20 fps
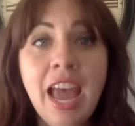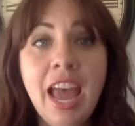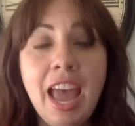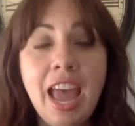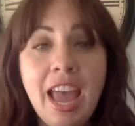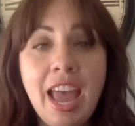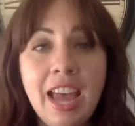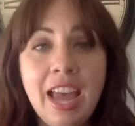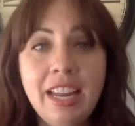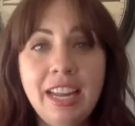
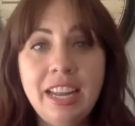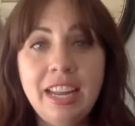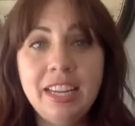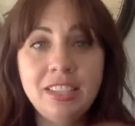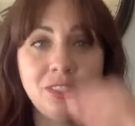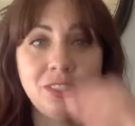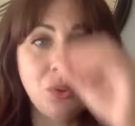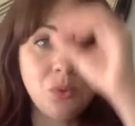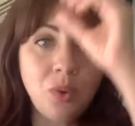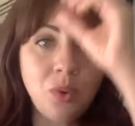and it
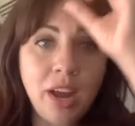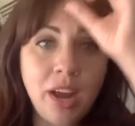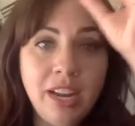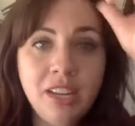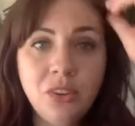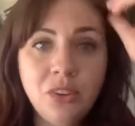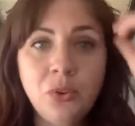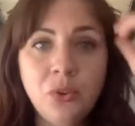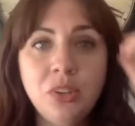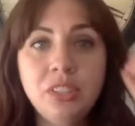is a
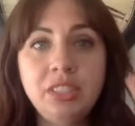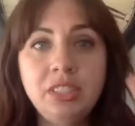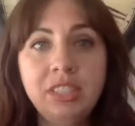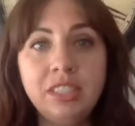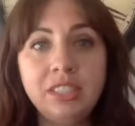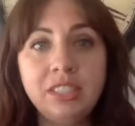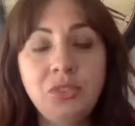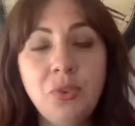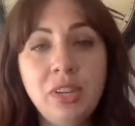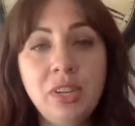writing course that
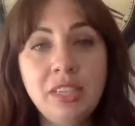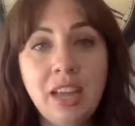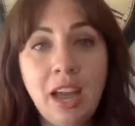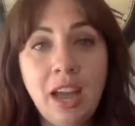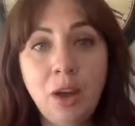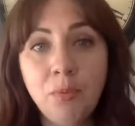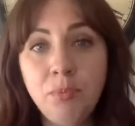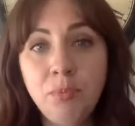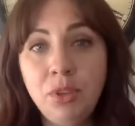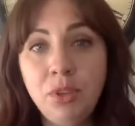is going to
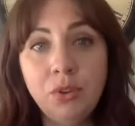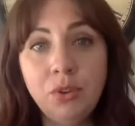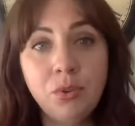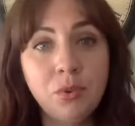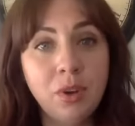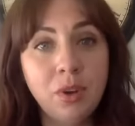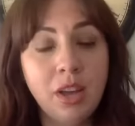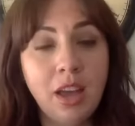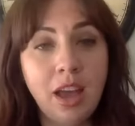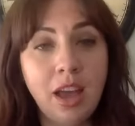help
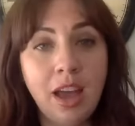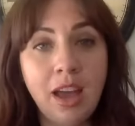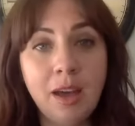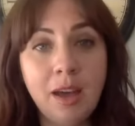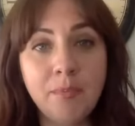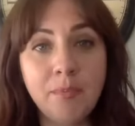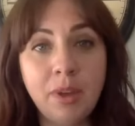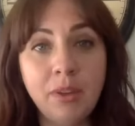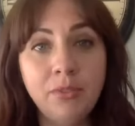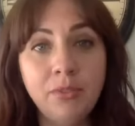you
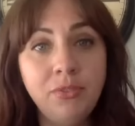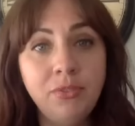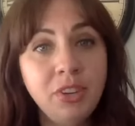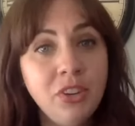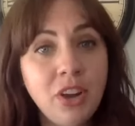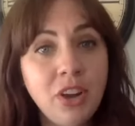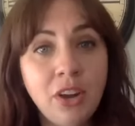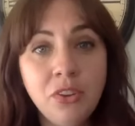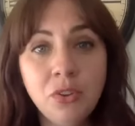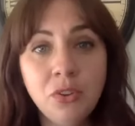
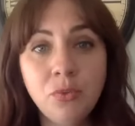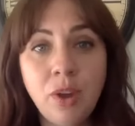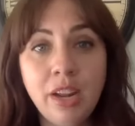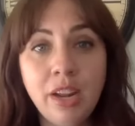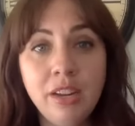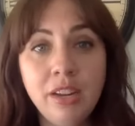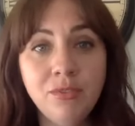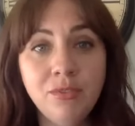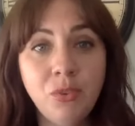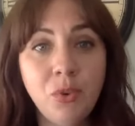figure out your
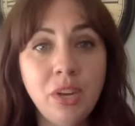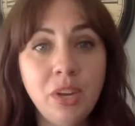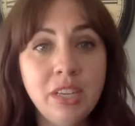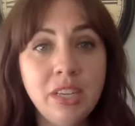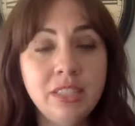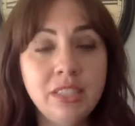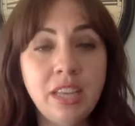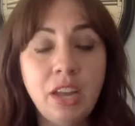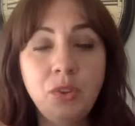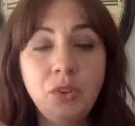writing
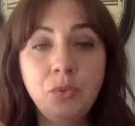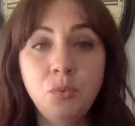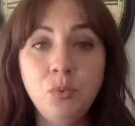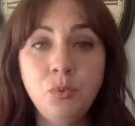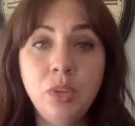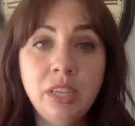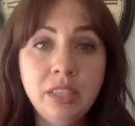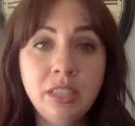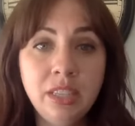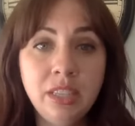voice and
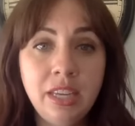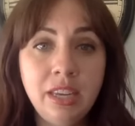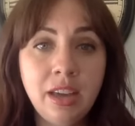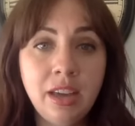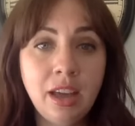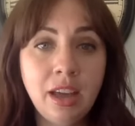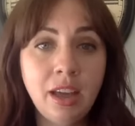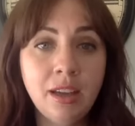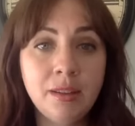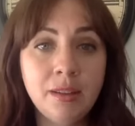really
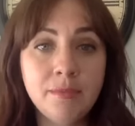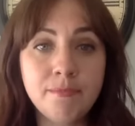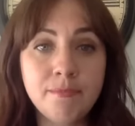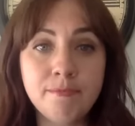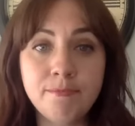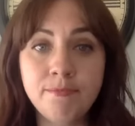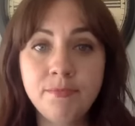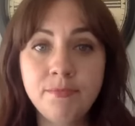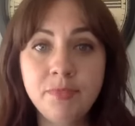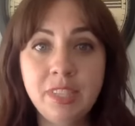
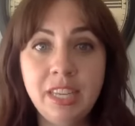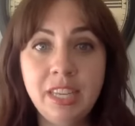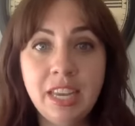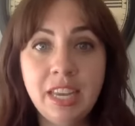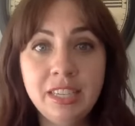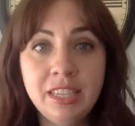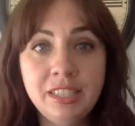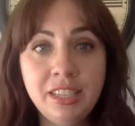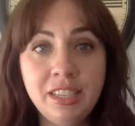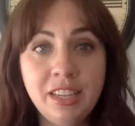
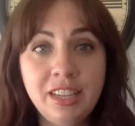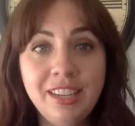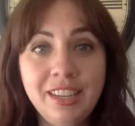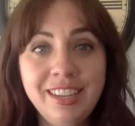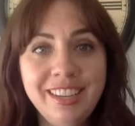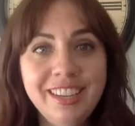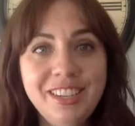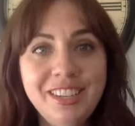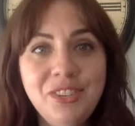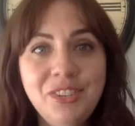get
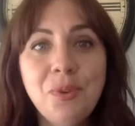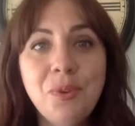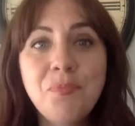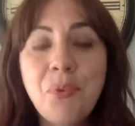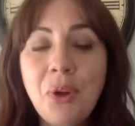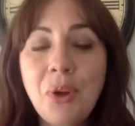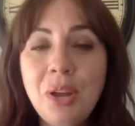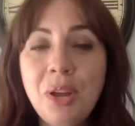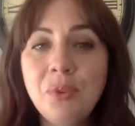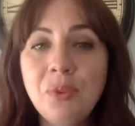to a
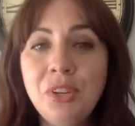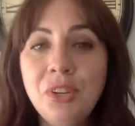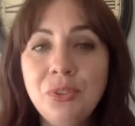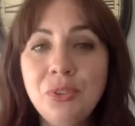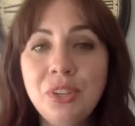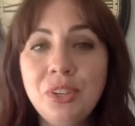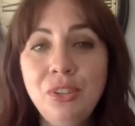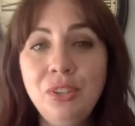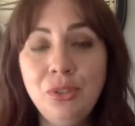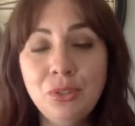point where you
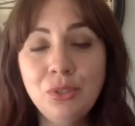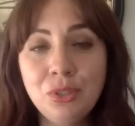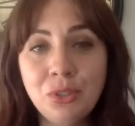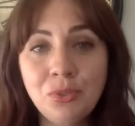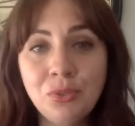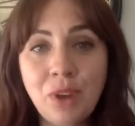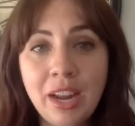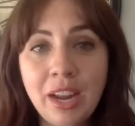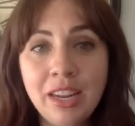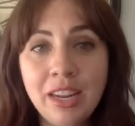can use your
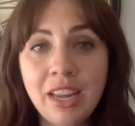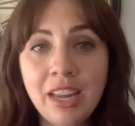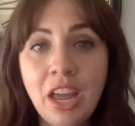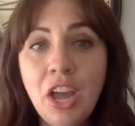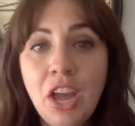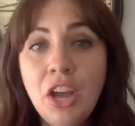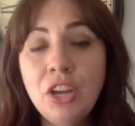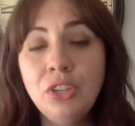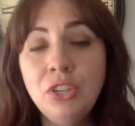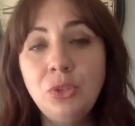writing
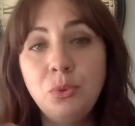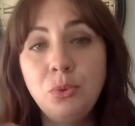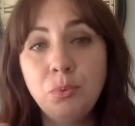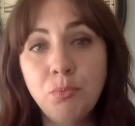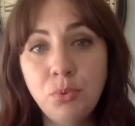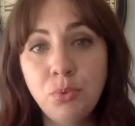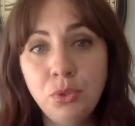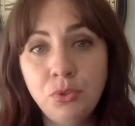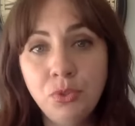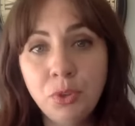to
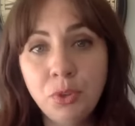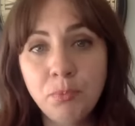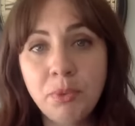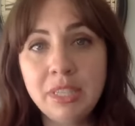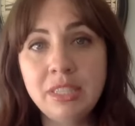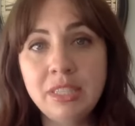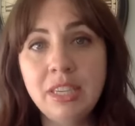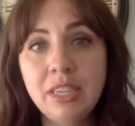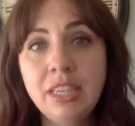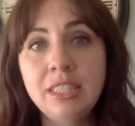improve your
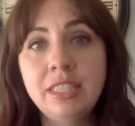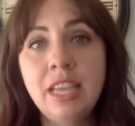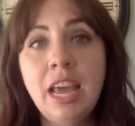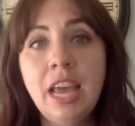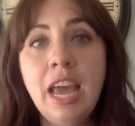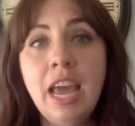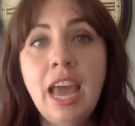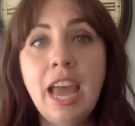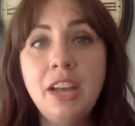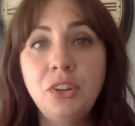business
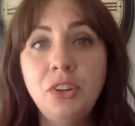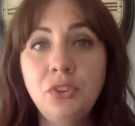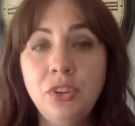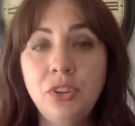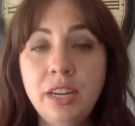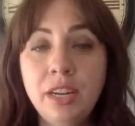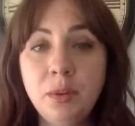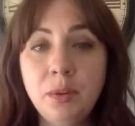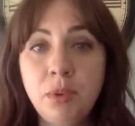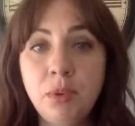and
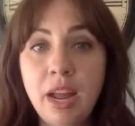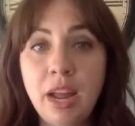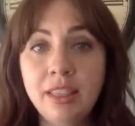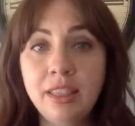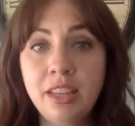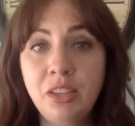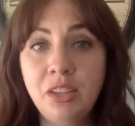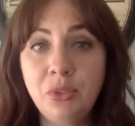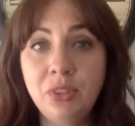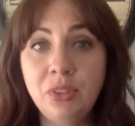create a brand
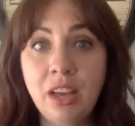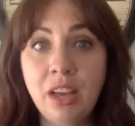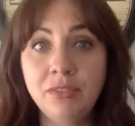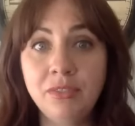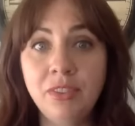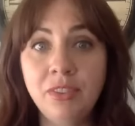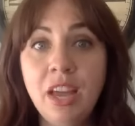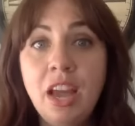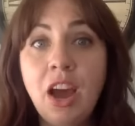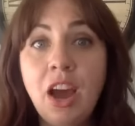that you love.
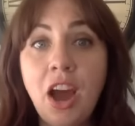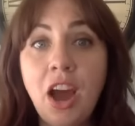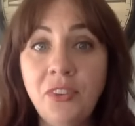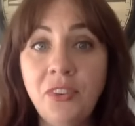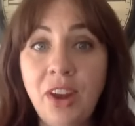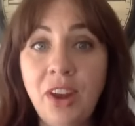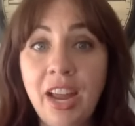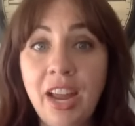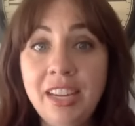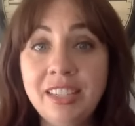All
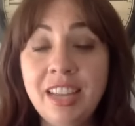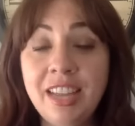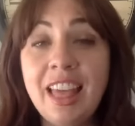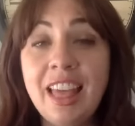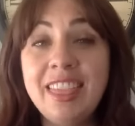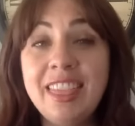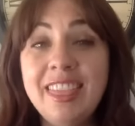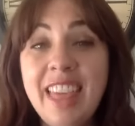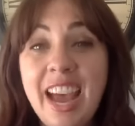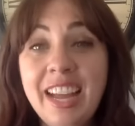right,
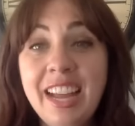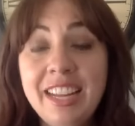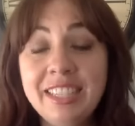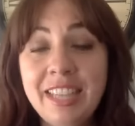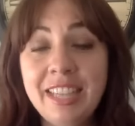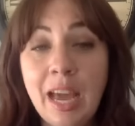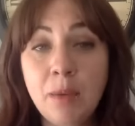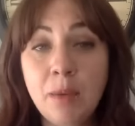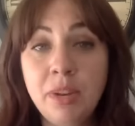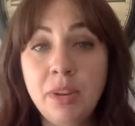that is
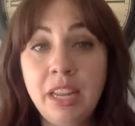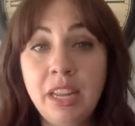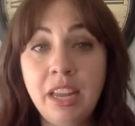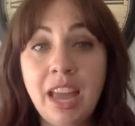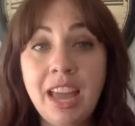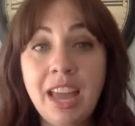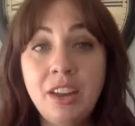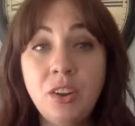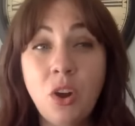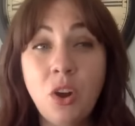happening,
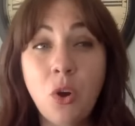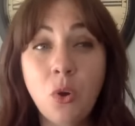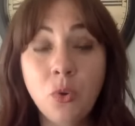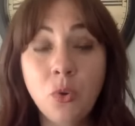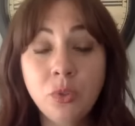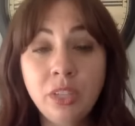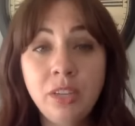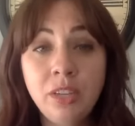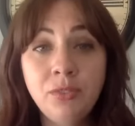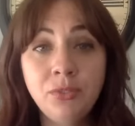and
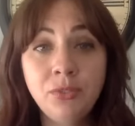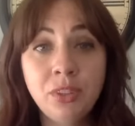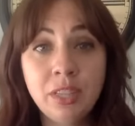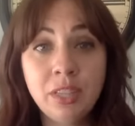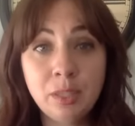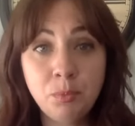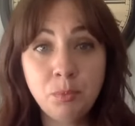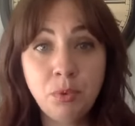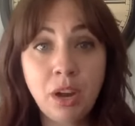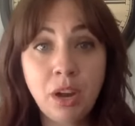only for
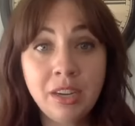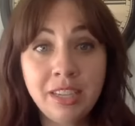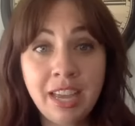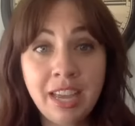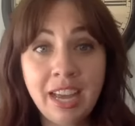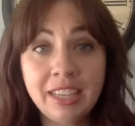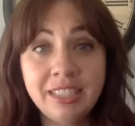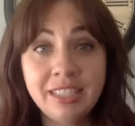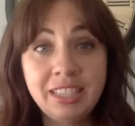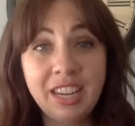this
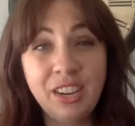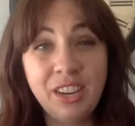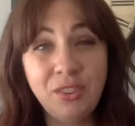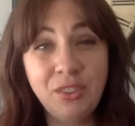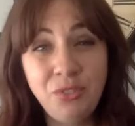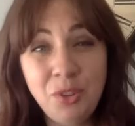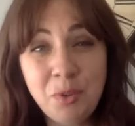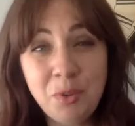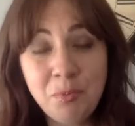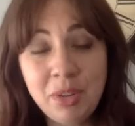broadcast and a
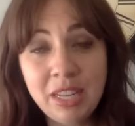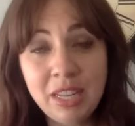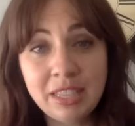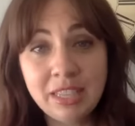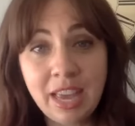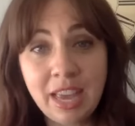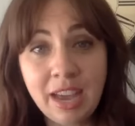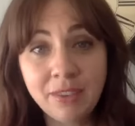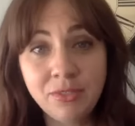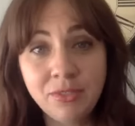few minutes
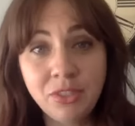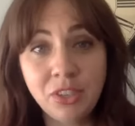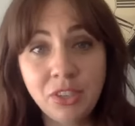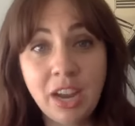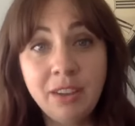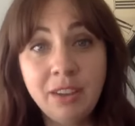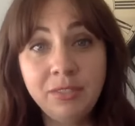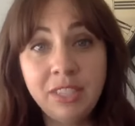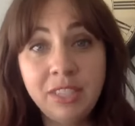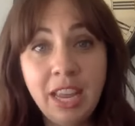after,
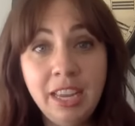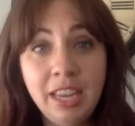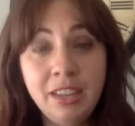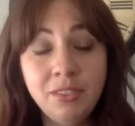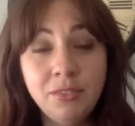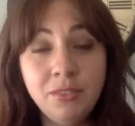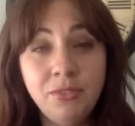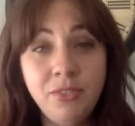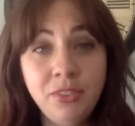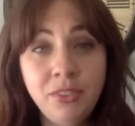I've
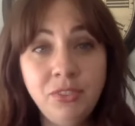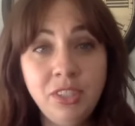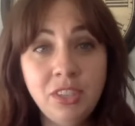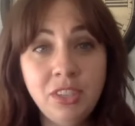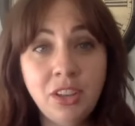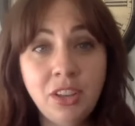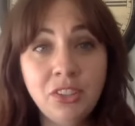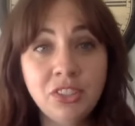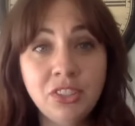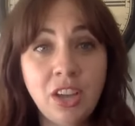taken
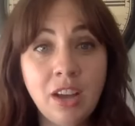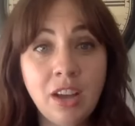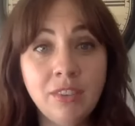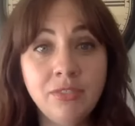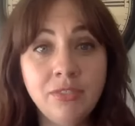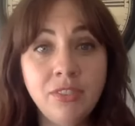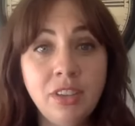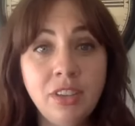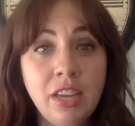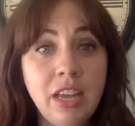$50 off
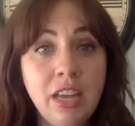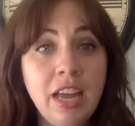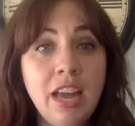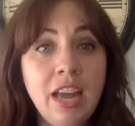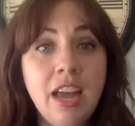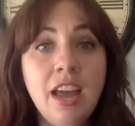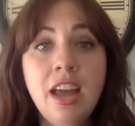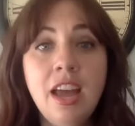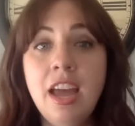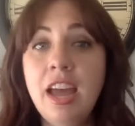
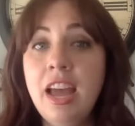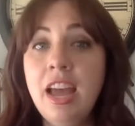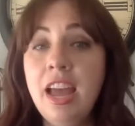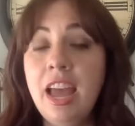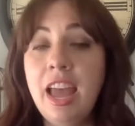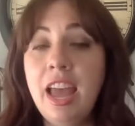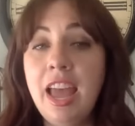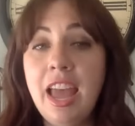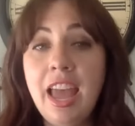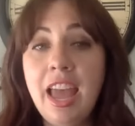
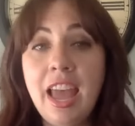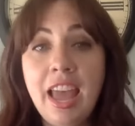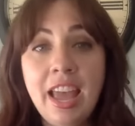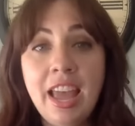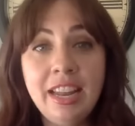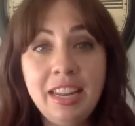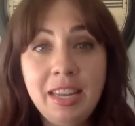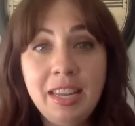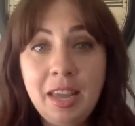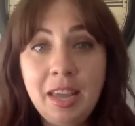
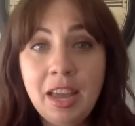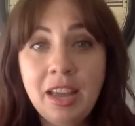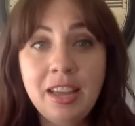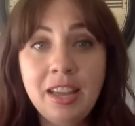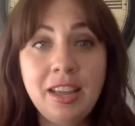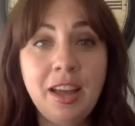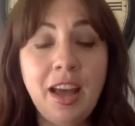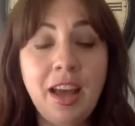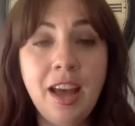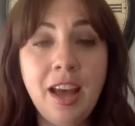any
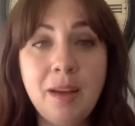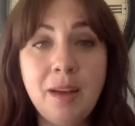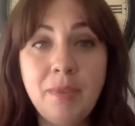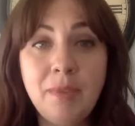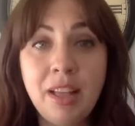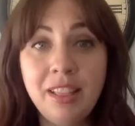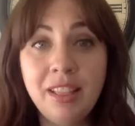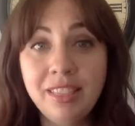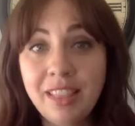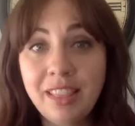
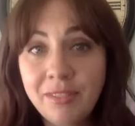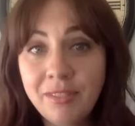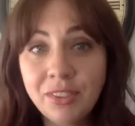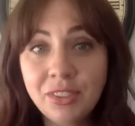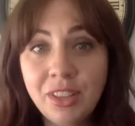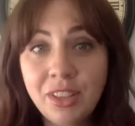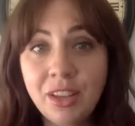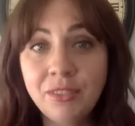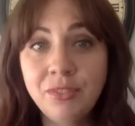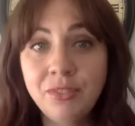
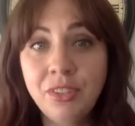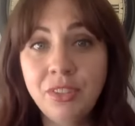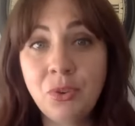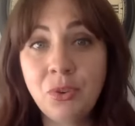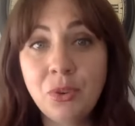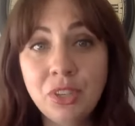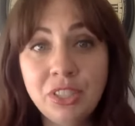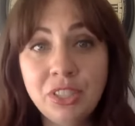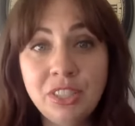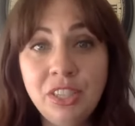level of the
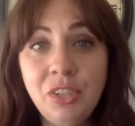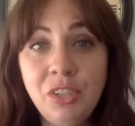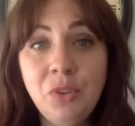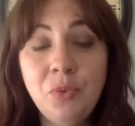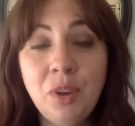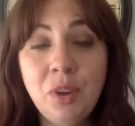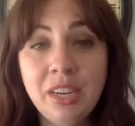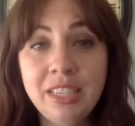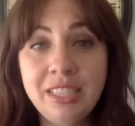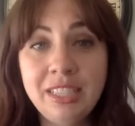course that you
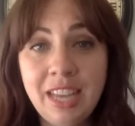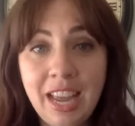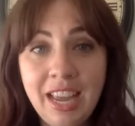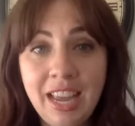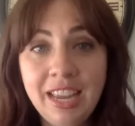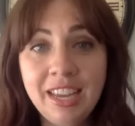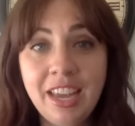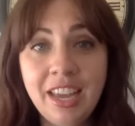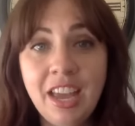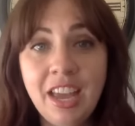want to take.